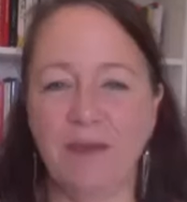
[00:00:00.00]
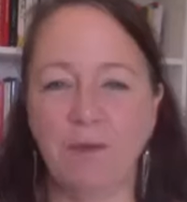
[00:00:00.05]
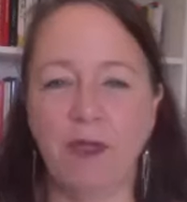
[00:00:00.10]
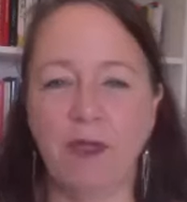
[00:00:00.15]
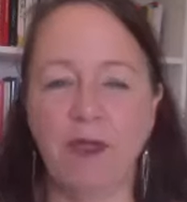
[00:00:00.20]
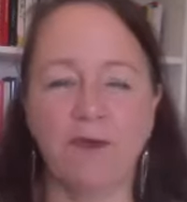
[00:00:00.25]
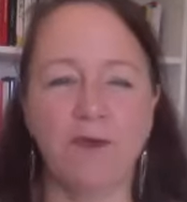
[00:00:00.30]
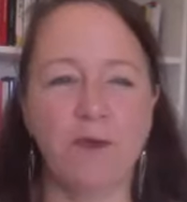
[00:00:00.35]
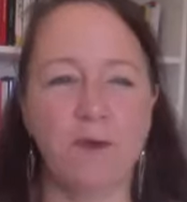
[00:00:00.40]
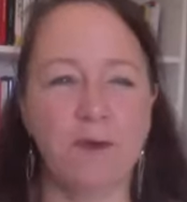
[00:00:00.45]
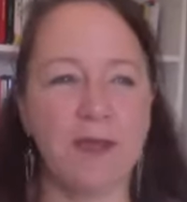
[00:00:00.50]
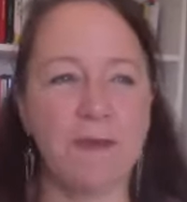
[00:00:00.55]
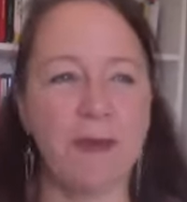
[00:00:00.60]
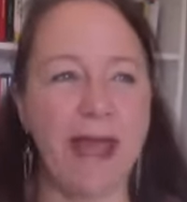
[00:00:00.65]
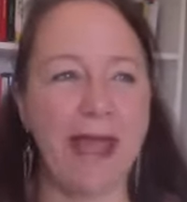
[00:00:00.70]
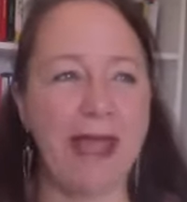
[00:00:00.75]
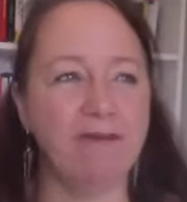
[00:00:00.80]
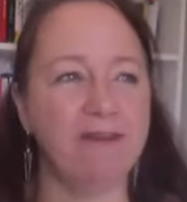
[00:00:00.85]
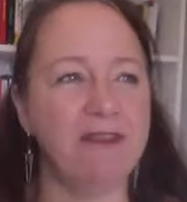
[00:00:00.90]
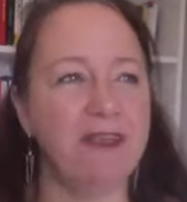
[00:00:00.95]
what you're talking about
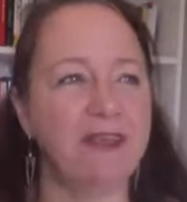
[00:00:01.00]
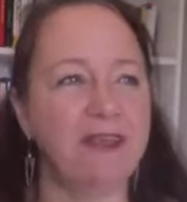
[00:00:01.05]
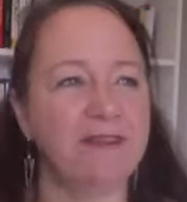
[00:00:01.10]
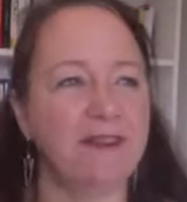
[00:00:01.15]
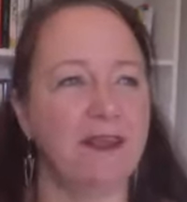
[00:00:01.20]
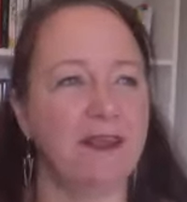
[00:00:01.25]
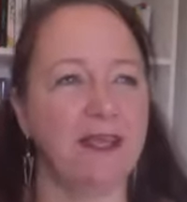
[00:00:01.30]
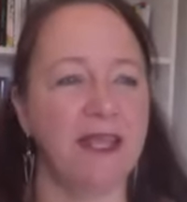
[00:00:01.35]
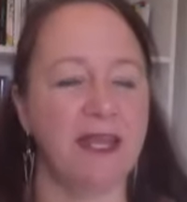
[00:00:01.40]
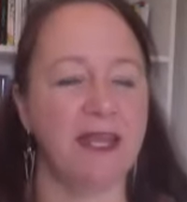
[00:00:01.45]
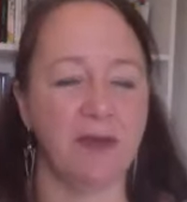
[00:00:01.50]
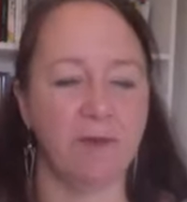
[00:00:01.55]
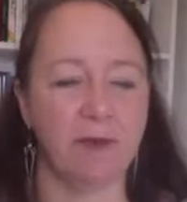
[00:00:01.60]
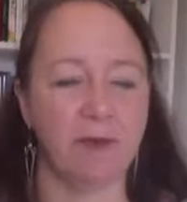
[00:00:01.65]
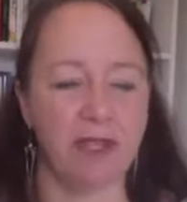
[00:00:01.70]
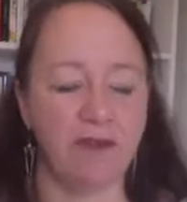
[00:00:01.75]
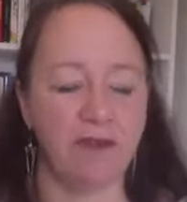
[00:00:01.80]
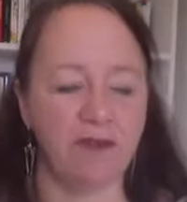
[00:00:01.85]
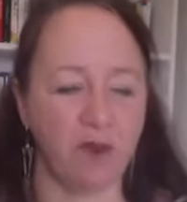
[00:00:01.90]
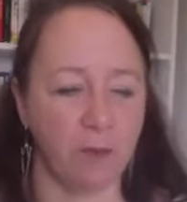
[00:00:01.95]
here, isn't it? It's like, you know,
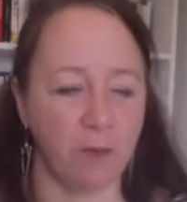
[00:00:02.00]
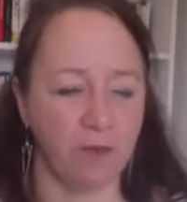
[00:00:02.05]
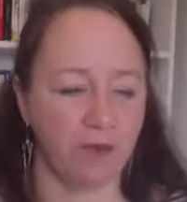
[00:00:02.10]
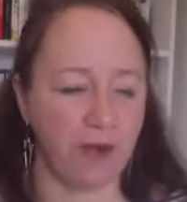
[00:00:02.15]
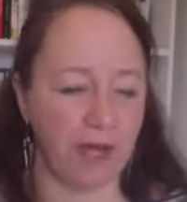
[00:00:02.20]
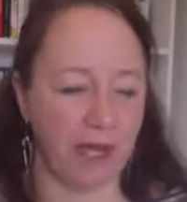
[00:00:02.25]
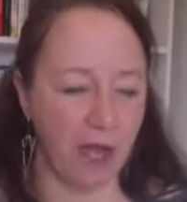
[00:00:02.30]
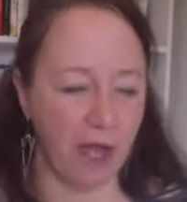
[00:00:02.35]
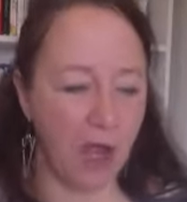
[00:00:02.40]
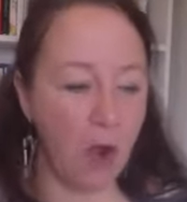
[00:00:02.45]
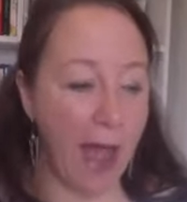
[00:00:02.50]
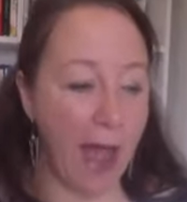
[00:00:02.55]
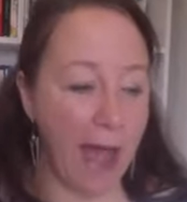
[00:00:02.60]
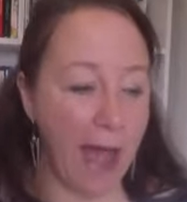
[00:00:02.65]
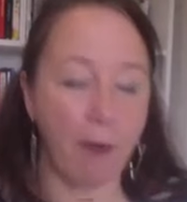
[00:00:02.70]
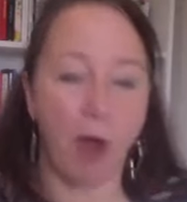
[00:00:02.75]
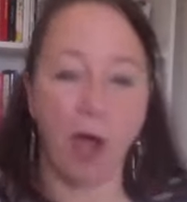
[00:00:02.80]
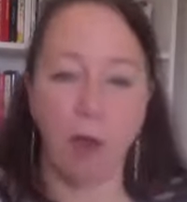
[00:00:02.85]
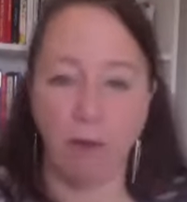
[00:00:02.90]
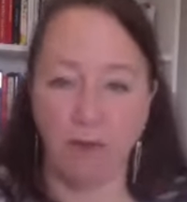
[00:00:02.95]
when you stop drinking, who am
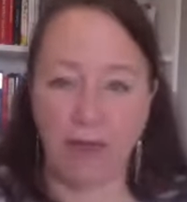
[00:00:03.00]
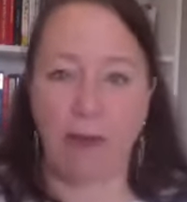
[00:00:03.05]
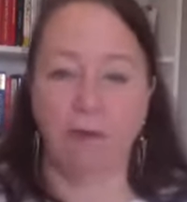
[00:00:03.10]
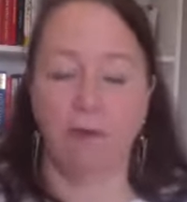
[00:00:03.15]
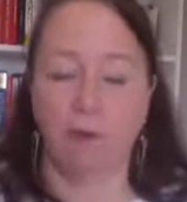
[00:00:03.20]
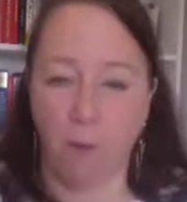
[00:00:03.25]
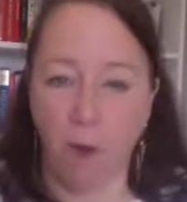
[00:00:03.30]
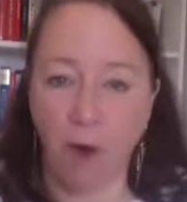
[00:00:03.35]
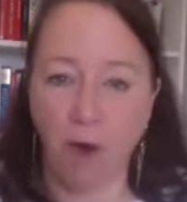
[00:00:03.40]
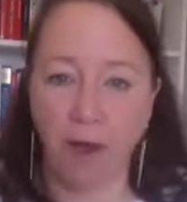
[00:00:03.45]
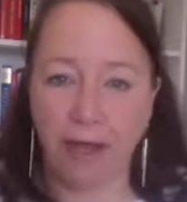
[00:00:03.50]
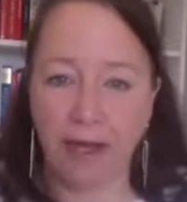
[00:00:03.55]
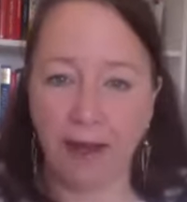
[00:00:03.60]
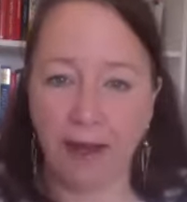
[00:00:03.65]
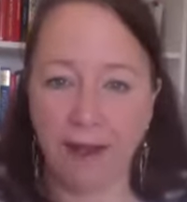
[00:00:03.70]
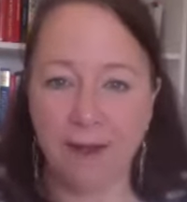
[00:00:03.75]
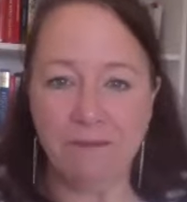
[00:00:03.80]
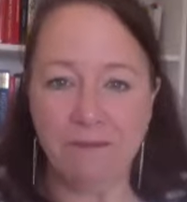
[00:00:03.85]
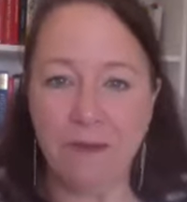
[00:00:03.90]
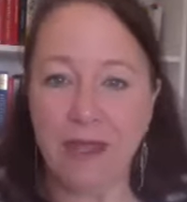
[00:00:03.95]
I without the wine?
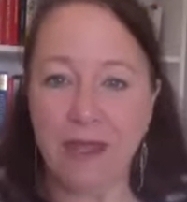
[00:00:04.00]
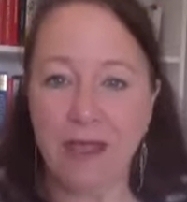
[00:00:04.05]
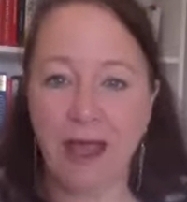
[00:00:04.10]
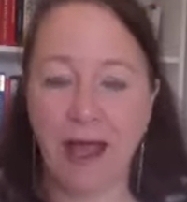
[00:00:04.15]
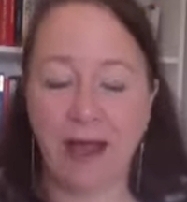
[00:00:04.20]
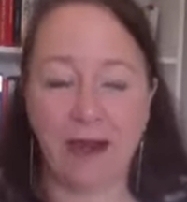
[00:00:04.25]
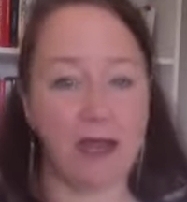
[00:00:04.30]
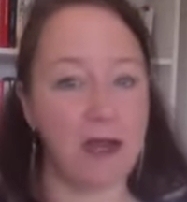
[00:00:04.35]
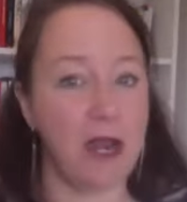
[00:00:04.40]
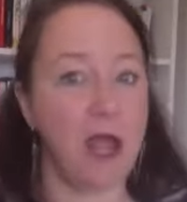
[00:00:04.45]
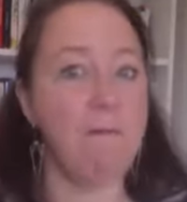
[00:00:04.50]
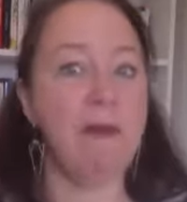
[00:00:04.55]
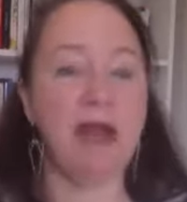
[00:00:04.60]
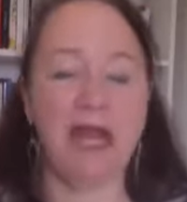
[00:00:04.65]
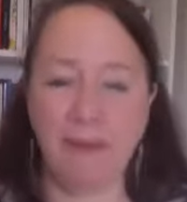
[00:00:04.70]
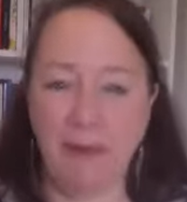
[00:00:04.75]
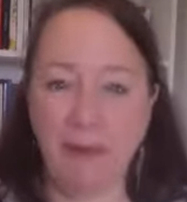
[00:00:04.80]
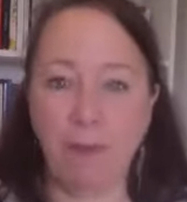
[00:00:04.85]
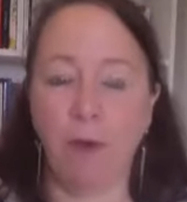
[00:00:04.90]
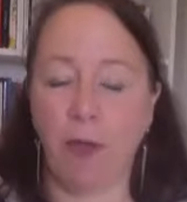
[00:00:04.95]
And I know many
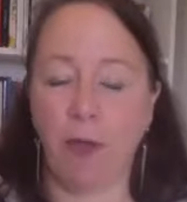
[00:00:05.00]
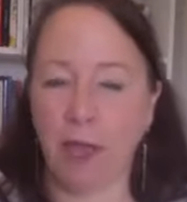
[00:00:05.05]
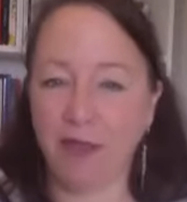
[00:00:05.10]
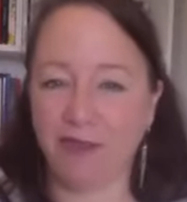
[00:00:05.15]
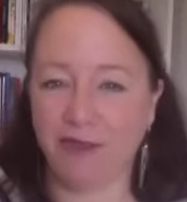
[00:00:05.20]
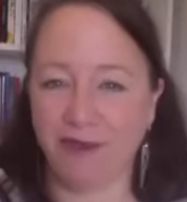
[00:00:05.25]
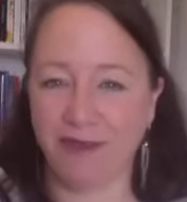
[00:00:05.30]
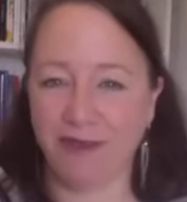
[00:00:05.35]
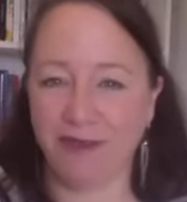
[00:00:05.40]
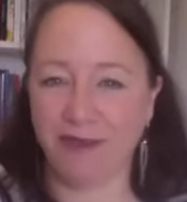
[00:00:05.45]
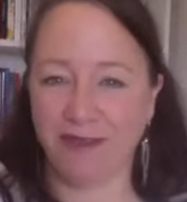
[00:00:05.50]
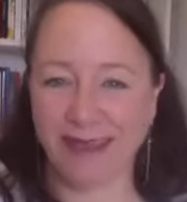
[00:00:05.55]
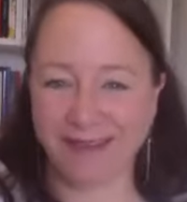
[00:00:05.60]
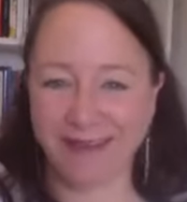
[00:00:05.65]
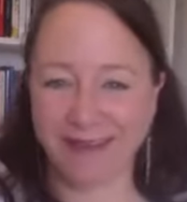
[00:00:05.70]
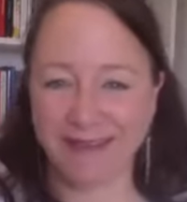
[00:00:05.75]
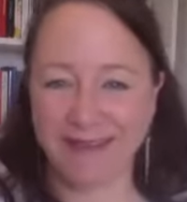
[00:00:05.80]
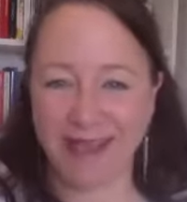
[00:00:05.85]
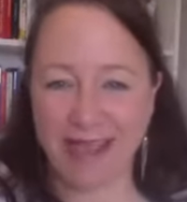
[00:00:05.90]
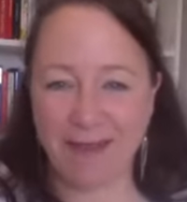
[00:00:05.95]
people go through
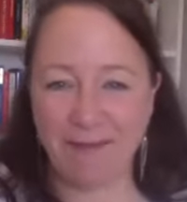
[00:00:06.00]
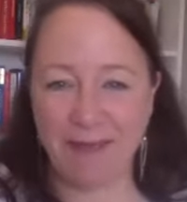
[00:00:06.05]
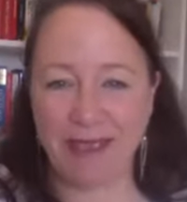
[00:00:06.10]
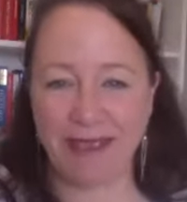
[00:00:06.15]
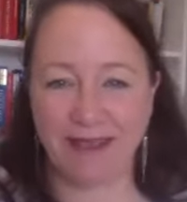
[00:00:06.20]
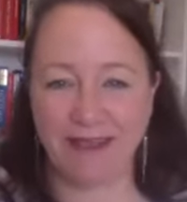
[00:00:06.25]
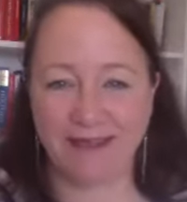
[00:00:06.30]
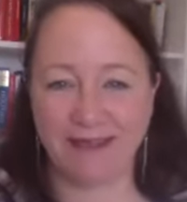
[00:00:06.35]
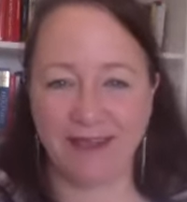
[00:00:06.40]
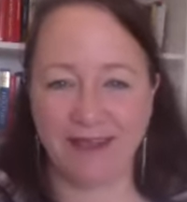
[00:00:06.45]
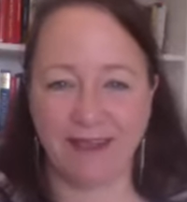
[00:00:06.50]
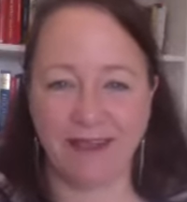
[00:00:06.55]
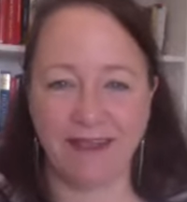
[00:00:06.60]
that, don't they? Because